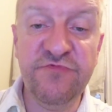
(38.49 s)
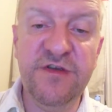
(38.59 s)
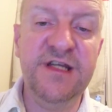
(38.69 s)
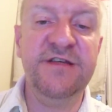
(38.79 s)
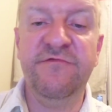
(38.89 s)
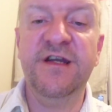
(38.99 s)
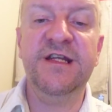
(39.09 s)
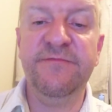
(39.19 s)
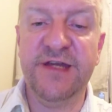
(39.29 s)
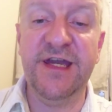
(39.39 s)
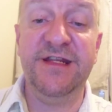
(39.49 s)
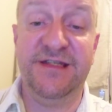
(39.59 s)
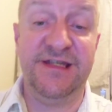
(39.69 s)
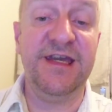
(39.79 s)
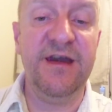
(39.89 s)
really beginning
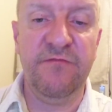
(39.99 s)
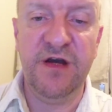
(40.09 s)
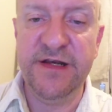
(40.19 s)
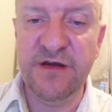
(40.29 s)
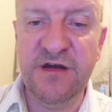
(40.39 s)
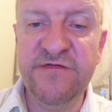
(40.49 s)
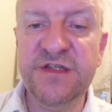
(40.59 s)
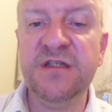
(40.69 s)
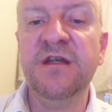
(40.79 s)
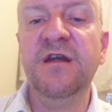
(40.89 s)
to get on my nerves,